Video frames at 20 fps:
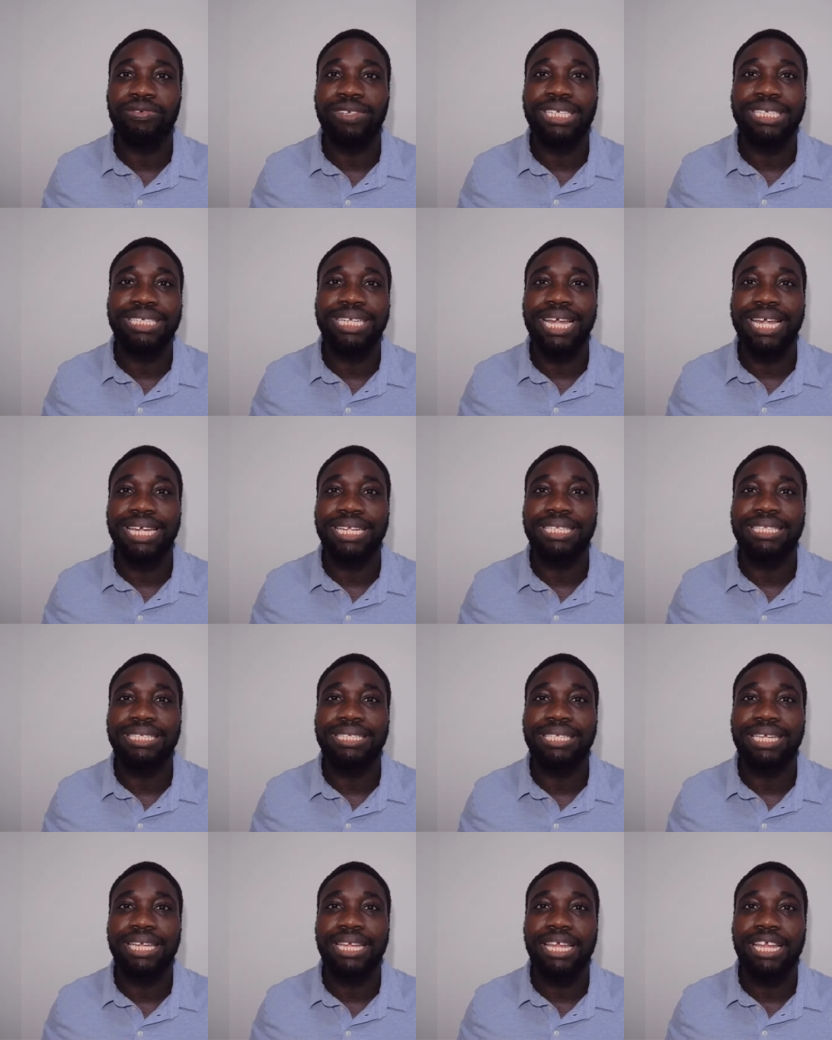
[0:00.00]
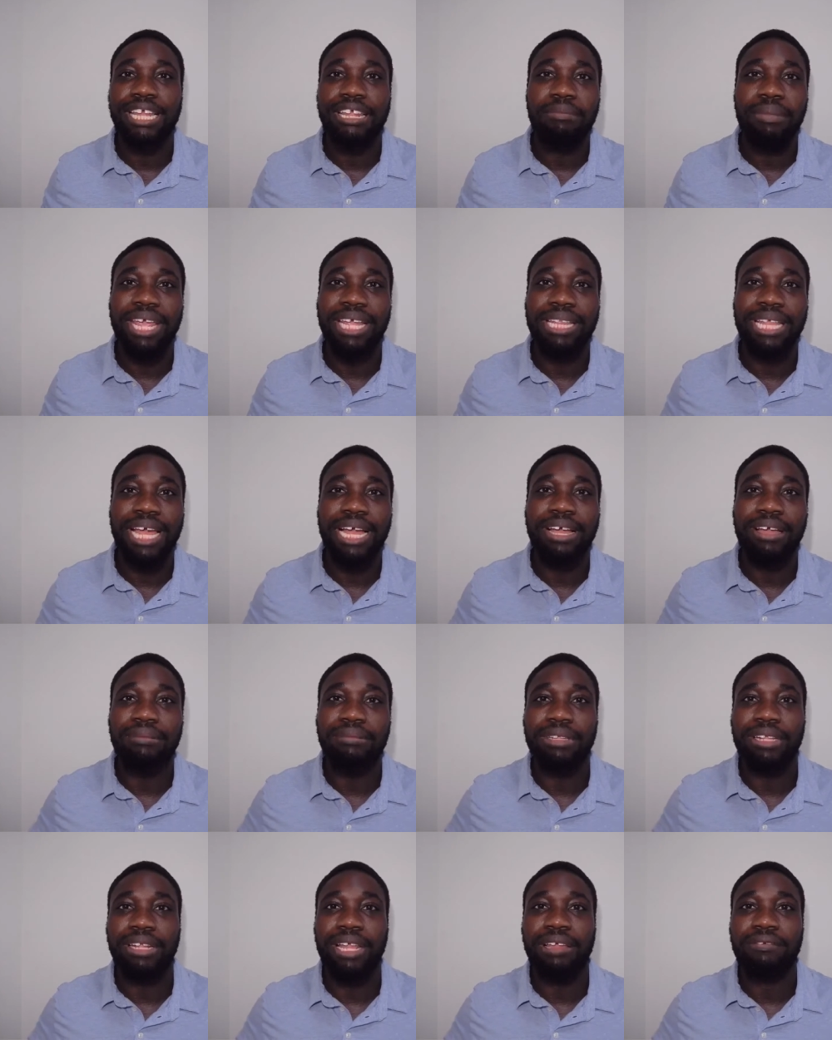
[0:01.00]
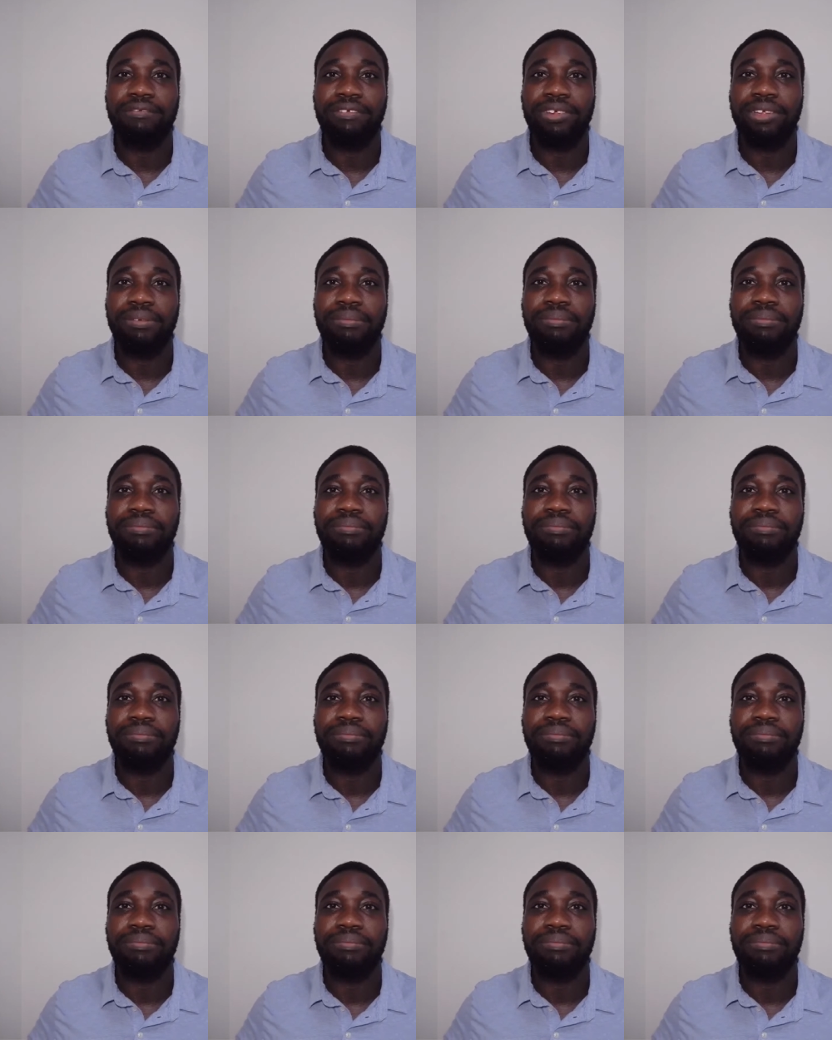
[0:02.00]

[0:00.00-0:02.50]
three seconds and make that come to life for you.